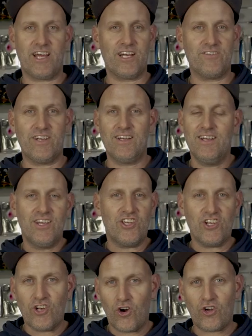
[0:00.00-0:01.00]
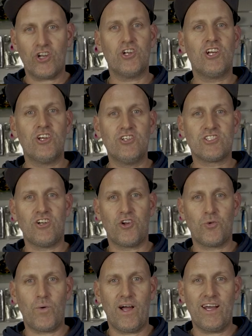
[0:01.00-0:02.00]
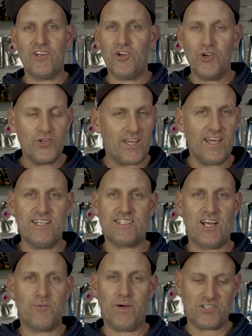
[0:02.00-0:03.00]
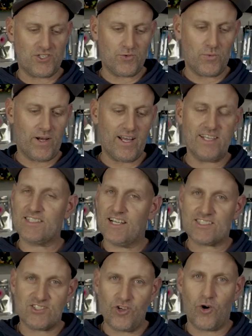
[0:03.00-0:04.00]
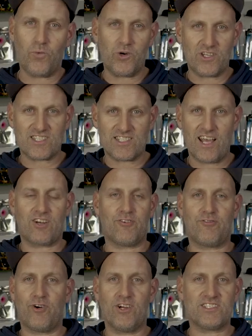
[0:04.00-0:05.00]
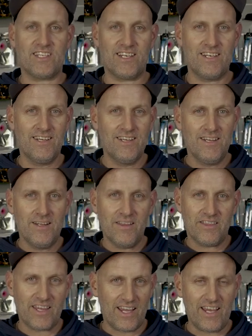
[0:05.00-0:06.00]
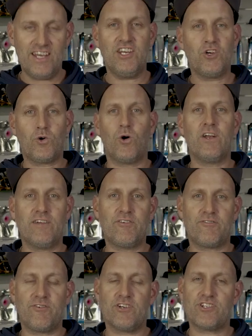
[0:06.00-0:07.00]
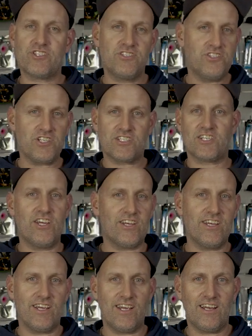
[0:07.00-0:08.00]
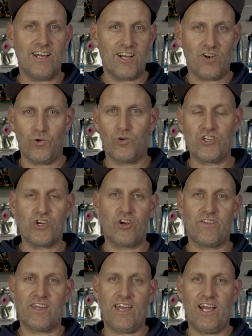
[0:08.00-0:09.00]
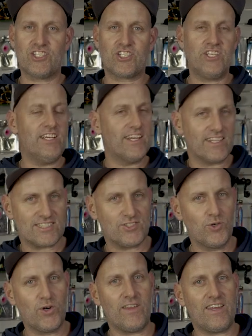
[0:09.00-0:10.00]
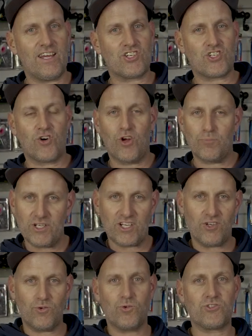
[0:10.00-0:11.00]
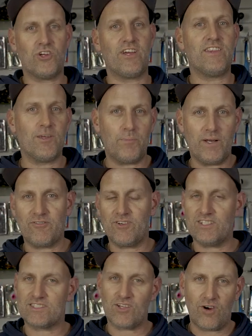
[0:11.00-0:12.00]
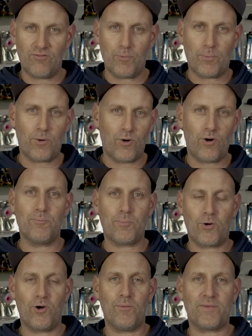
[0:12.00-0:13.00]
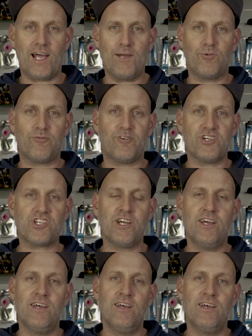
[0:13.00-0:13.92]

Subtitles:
out of it. You're not going to lose a lot of weight. Who cares how much it weighs? It's not worth sacrificing the eating quality of a fish, just so you can get a glory shot at the gantry. You can still get that shot, but you can also get the benefits of a prime table fish.